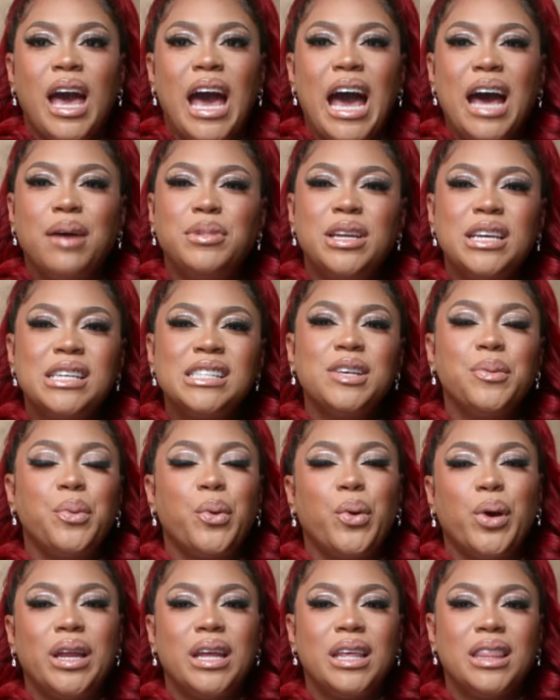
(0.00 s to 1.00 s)
I'm
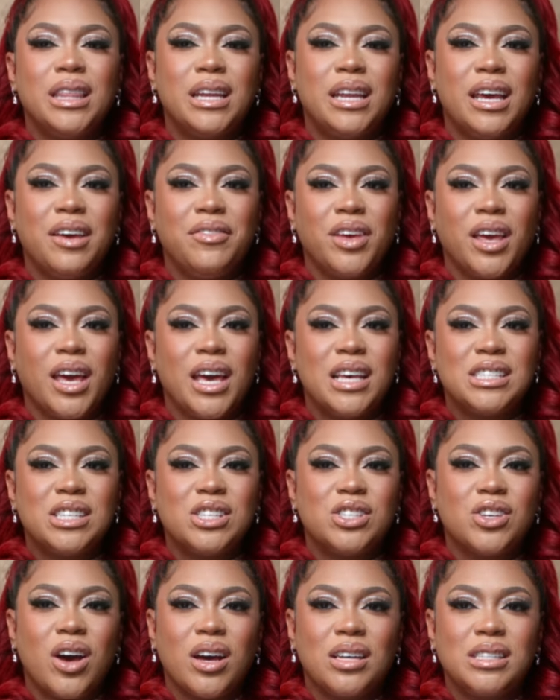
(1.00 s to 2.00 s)
disappointed that Devin
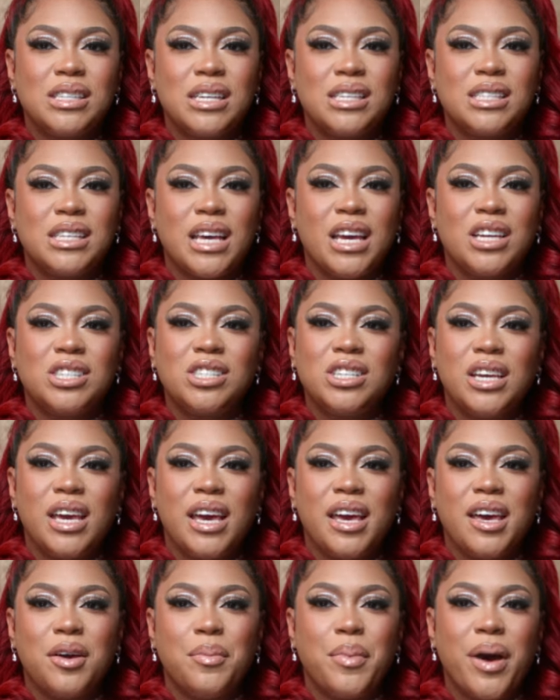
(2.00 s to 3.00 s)
hasn't talked to his agent
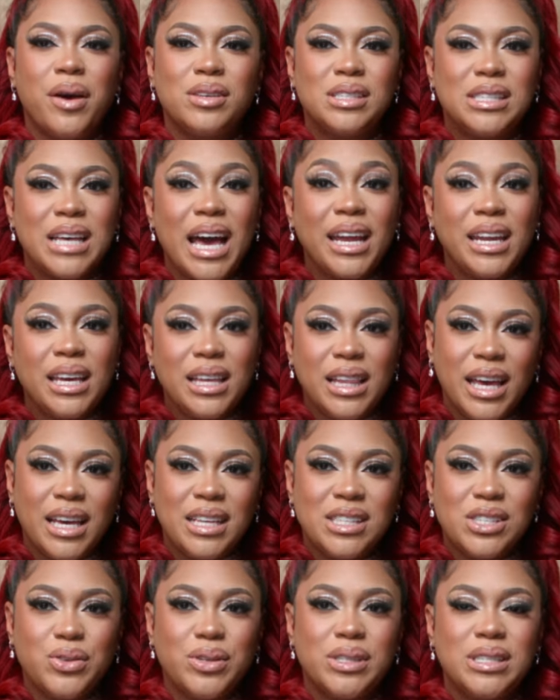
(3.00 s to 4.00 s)
yet about signing
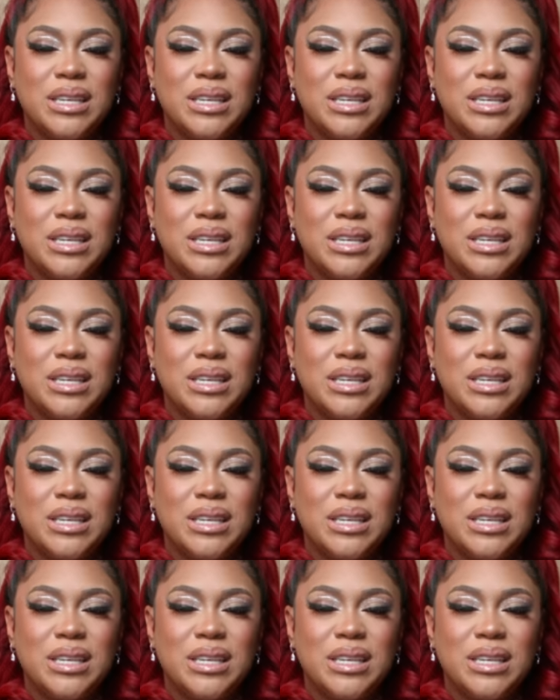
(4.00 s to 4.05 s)
late to a